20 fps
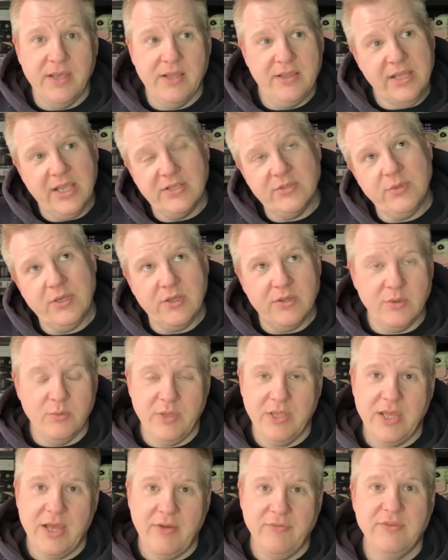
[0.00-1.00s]
next week or the
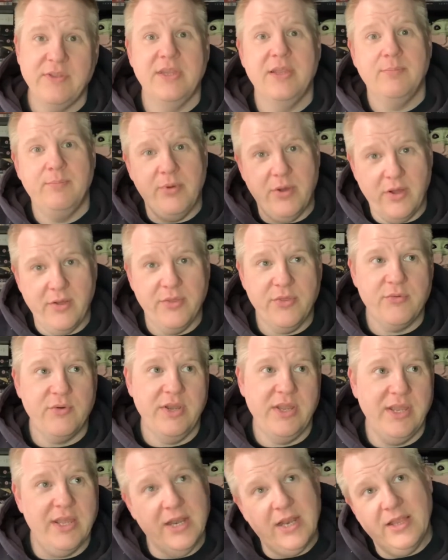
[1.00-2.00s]
week after, and then part
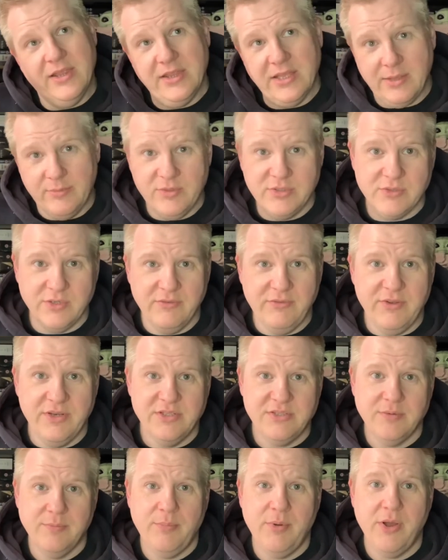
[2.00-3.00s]
three, and I think I'm just going to
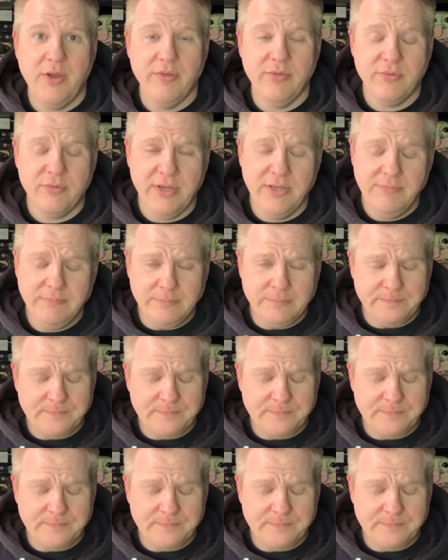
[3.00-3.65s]
finish at part three.